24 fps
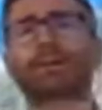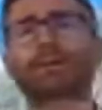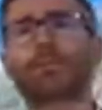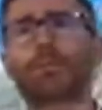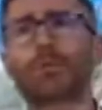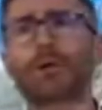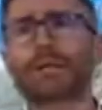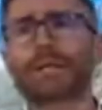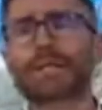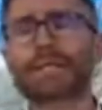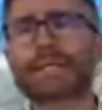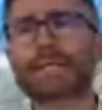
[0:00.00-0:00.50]

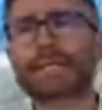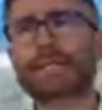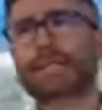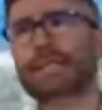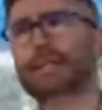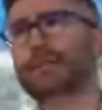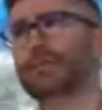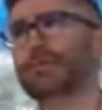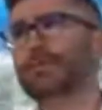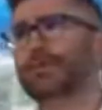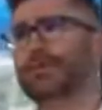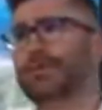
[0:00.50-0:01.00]
What
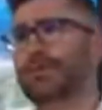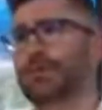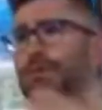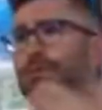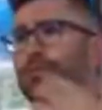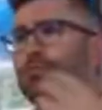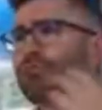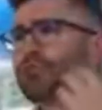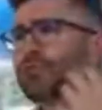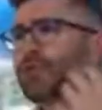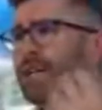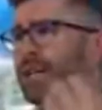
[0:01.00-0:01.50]
if
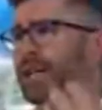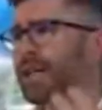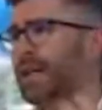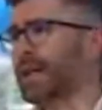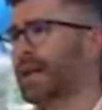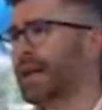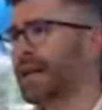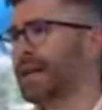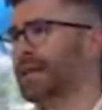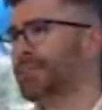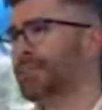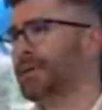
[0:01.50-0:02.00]
you really
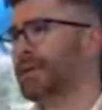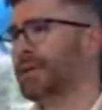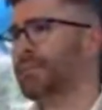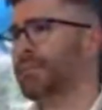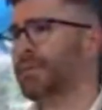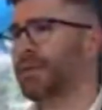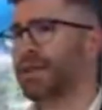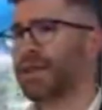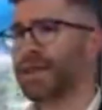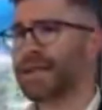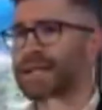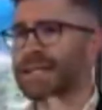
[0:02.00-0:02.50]
hate
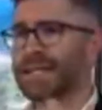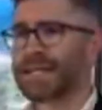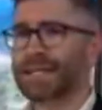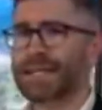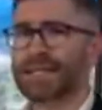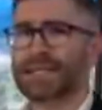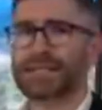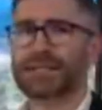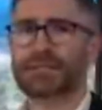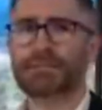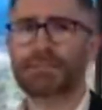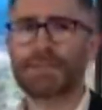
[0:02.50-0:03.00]
people that
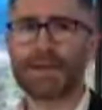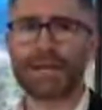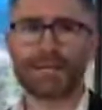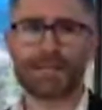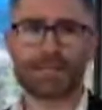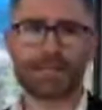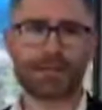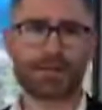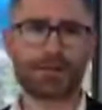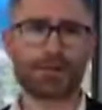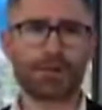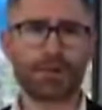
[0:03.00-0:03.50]
eat
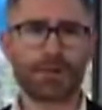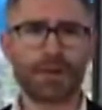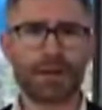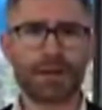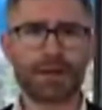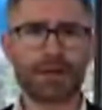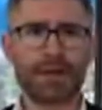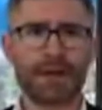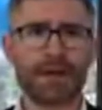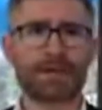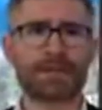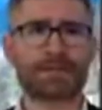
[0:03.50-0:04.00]
meat? You
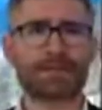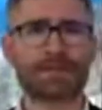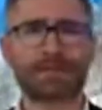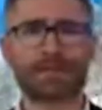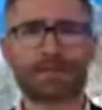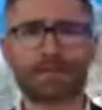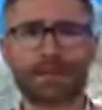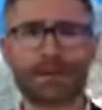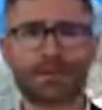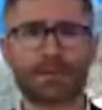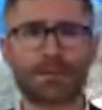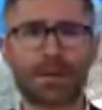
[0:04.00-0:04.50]
think that
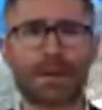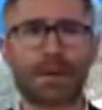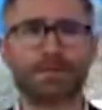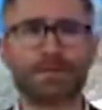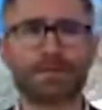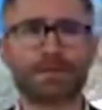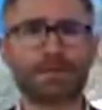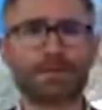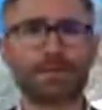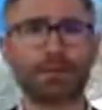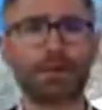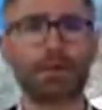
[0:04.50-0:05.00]
we
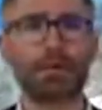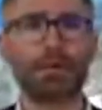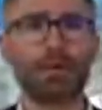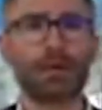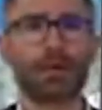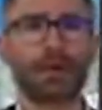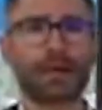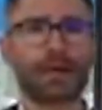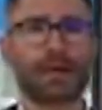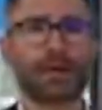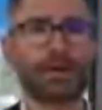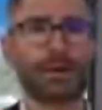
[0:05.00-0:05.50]
have to
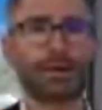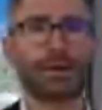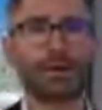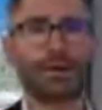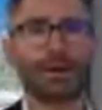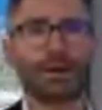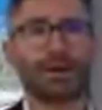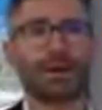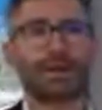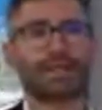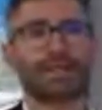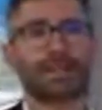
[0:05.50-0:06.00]
all
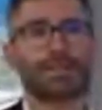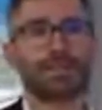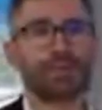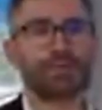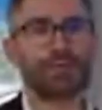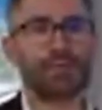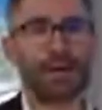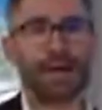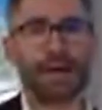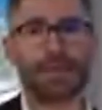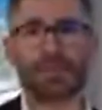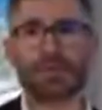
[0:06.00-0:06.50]

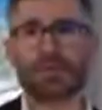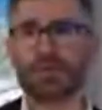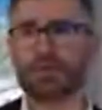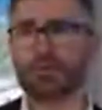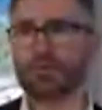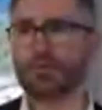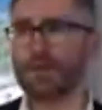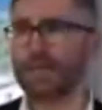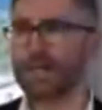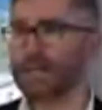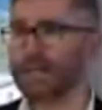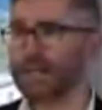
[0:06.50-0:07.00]
subscribe
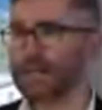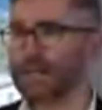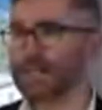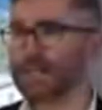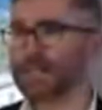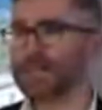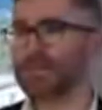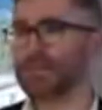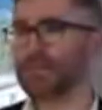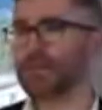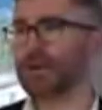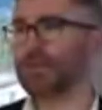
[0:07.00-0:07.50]
to
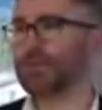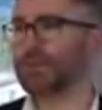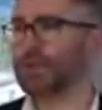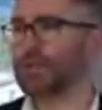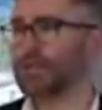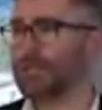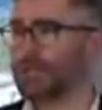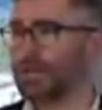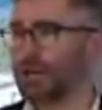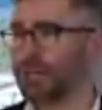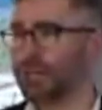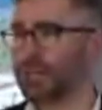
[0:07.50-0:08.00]
veganism, we have to
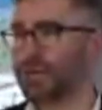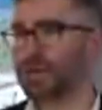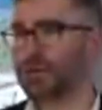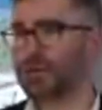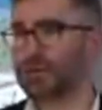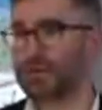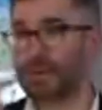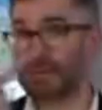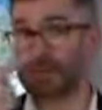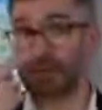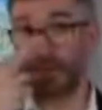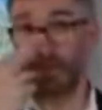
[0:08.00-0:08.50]
stop
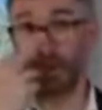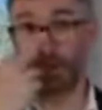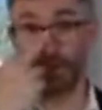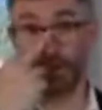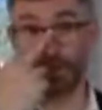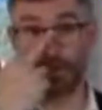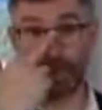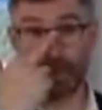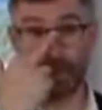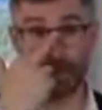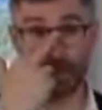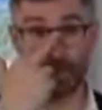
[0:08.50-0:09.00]
using so
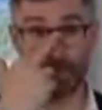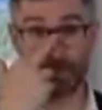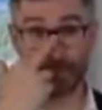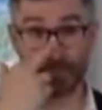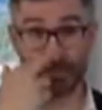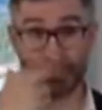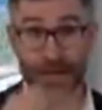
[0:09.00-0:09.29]
much meat.